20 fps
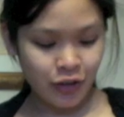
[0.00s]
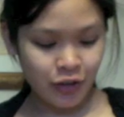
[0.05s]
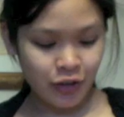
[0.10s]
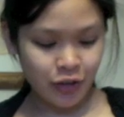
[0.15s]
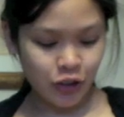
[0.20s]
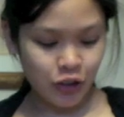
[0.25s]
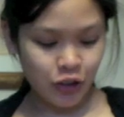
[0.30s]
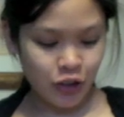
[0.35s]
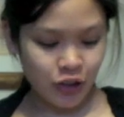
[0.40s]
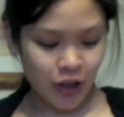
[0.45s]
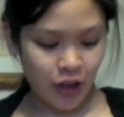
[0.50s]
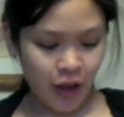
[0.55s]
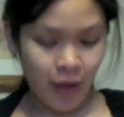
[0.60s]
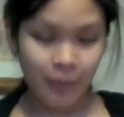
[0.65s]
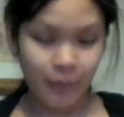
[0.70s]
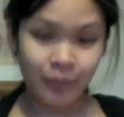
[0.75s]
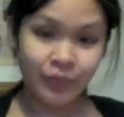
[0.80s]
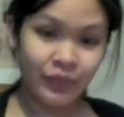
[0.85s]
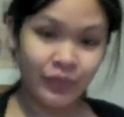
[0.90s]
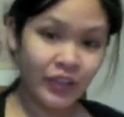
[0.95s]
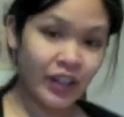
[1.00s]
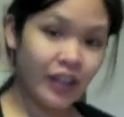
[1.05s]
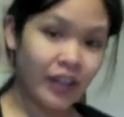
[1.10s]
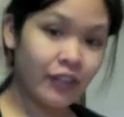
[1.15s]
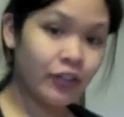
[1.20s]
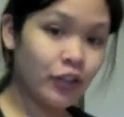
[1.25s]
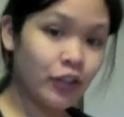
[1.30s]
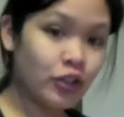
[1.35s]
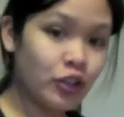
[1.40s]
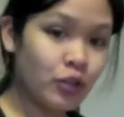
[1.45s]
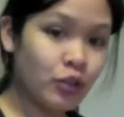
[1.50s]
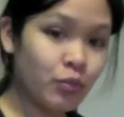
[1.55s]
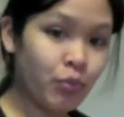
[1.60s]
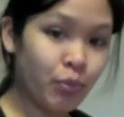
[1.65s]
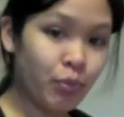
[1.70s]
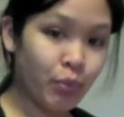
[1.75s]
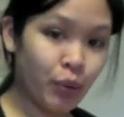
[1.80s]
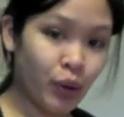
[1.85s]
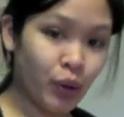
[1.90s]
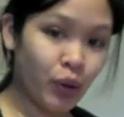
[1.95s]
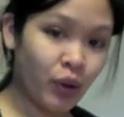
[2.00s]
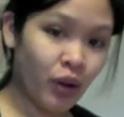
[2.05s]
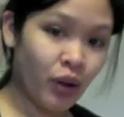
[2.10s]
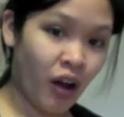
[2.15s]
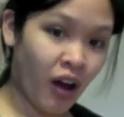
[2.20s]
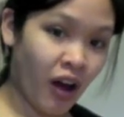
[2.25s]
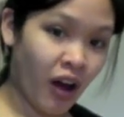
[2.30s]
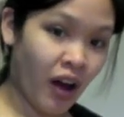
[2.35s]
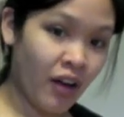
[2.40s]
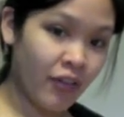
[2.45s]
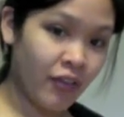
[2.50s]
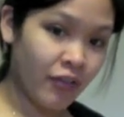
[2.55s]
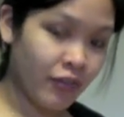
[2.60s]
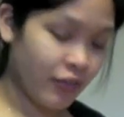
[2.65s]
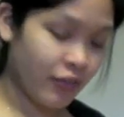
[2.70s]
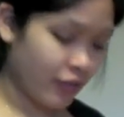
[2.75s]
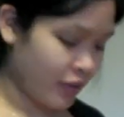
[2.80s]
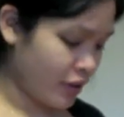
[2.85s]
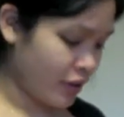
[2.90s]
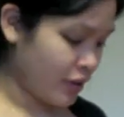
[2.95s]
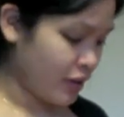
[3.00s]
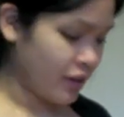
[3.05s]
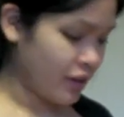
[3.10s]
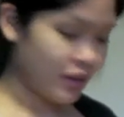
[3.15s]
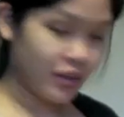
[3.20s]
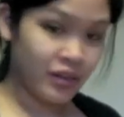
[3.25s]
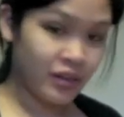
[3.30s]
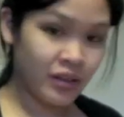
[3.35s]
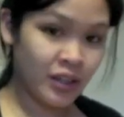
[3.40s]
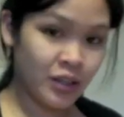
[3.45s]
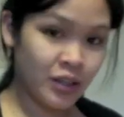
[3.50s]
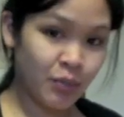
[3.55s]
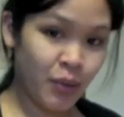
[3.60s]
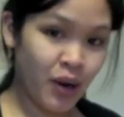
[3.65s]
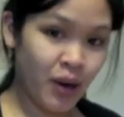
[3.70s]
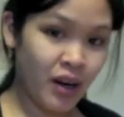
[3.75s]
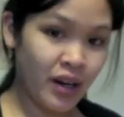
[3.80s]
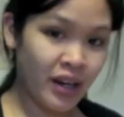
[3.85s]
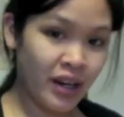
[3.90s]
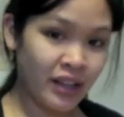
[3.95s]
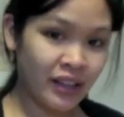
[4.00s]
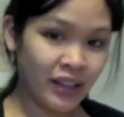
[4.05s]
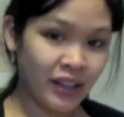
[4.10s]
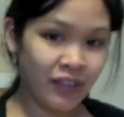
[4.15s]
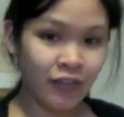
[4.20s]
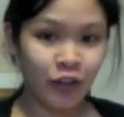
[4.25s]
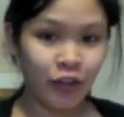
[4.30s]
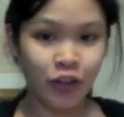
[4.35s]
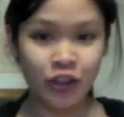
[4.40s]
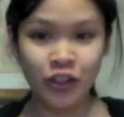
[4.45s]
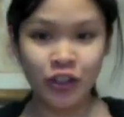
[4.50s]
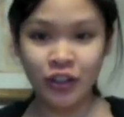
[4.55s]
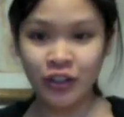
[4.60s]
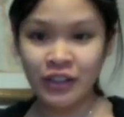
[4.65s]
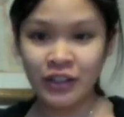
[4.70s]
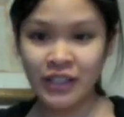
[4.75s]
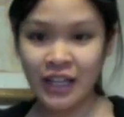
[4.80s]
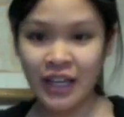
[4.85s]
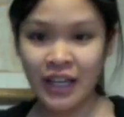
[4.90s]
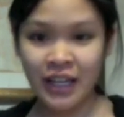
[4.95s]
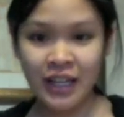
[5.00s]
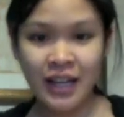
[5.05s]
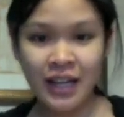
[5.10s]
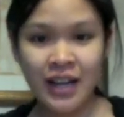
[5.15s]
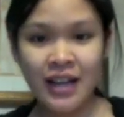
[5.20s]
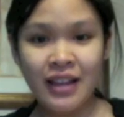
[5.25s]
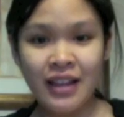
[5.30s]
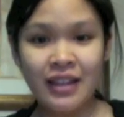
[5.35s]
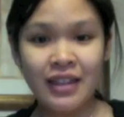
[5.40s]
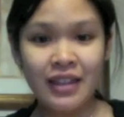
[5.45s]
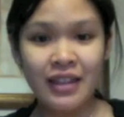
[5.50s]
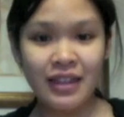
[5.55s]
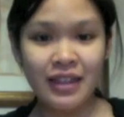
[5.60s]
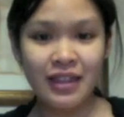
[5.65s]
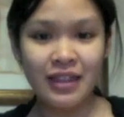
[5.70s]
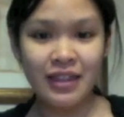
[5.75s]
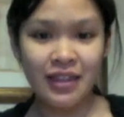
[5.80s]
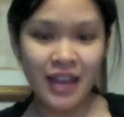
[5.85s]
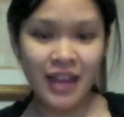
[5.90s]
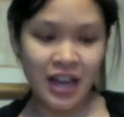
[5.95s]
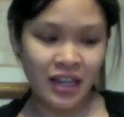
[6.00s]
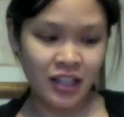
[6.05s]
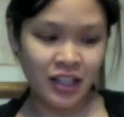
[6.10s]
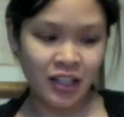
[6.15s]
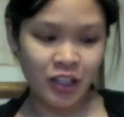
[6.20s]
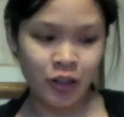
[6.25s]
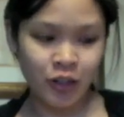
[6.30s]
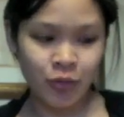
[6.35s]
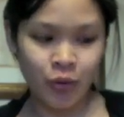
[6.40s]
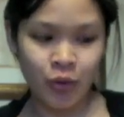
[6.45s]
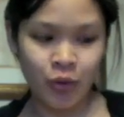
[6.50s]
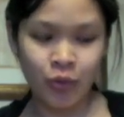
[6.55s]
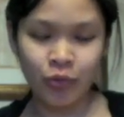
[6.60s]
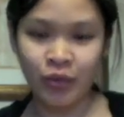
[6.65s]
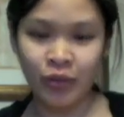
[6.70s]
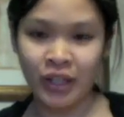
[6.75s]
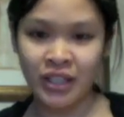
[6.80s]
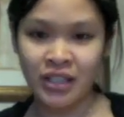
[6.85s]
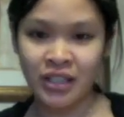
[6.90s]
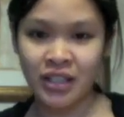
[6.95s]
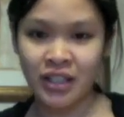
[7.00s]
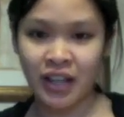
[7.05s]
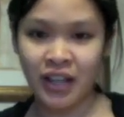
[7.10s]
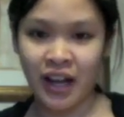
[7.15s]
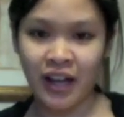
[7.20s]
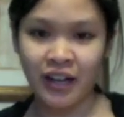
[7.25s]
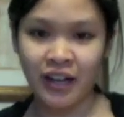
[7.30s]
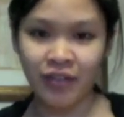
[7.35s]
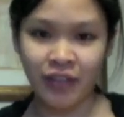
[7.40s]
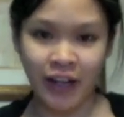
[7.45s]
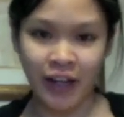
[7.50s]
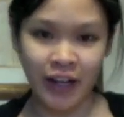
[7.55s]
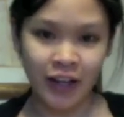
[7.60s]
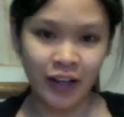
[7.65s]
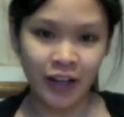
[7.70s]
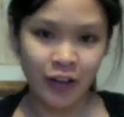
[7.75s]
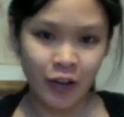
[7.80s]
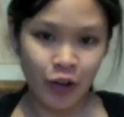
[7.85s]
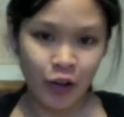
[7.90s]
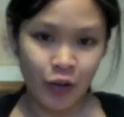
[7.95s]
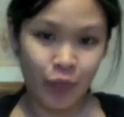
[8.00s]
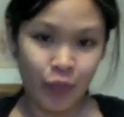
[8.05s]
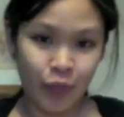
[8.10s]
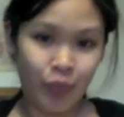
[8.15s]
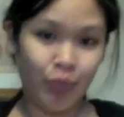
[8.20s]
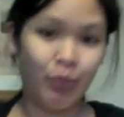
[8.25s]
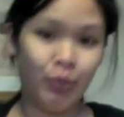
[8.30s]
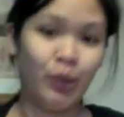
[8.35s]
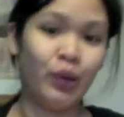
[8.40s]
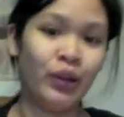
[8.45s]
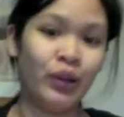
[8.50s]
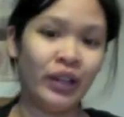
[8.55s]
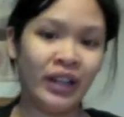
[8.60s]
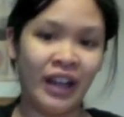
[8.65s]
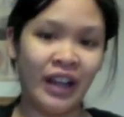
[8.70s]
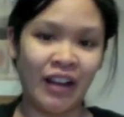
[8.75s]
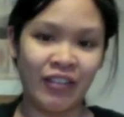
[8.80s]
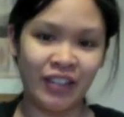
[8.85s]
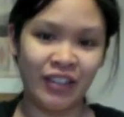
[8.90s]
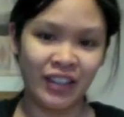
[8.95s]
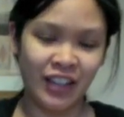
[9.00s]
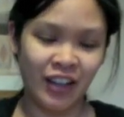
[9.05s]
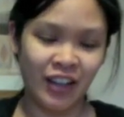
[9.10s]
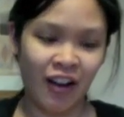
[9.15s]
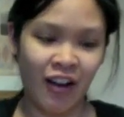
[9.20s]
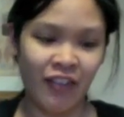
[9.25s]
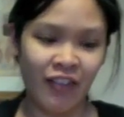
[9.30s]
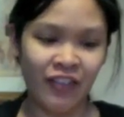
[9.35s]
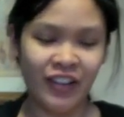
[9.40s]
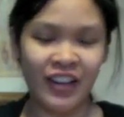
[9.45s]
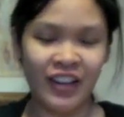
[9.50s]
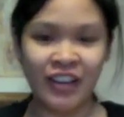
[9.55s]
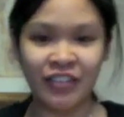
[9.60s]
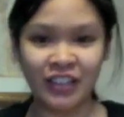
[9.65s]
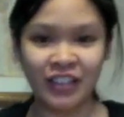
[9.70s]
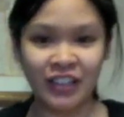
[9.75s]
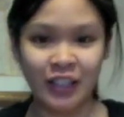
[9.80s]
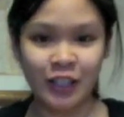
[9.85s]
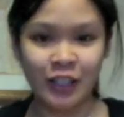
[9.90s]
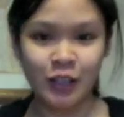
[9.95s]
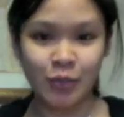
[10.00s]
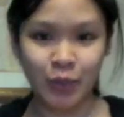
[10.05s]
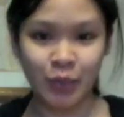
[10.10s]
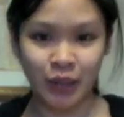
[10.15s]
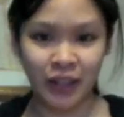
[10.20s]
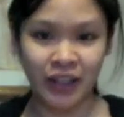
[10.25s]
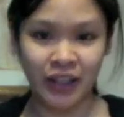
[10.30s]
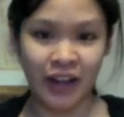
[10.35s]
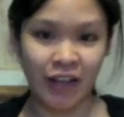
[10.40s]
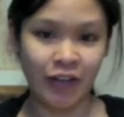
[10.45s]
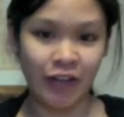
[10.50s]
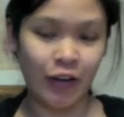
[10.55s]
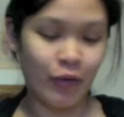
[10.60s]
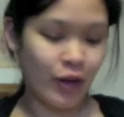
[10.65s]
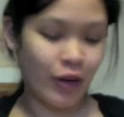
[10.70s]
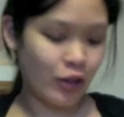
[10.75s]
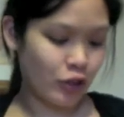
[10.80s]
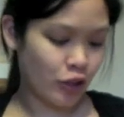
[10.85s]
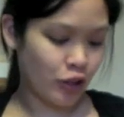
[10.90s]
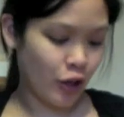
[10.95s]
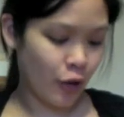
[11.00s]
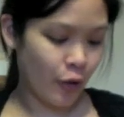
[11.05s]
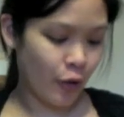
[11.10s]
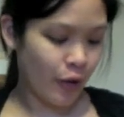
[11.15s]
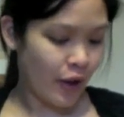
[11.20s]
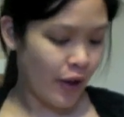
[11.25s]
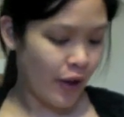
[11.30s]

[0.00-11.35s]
do is just, if you just pull off this part and leave your shield in, then you won't risk kind of like pulling everything off and everything spilling everywhere. So